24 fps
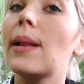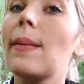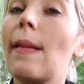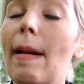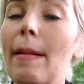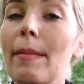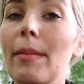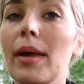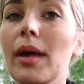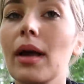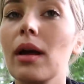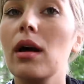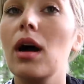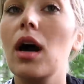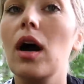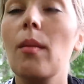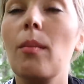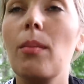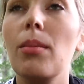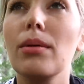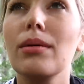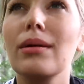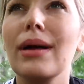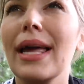Climbing
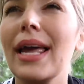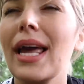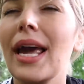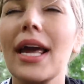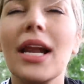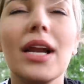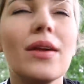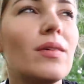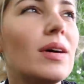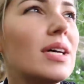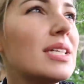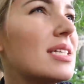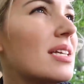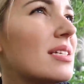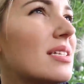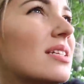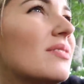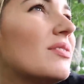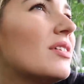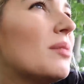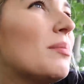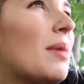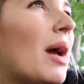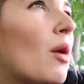up, I can't even, is this
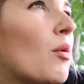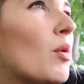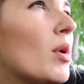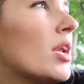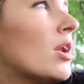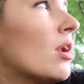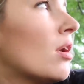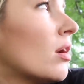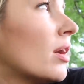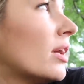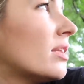even a mountain?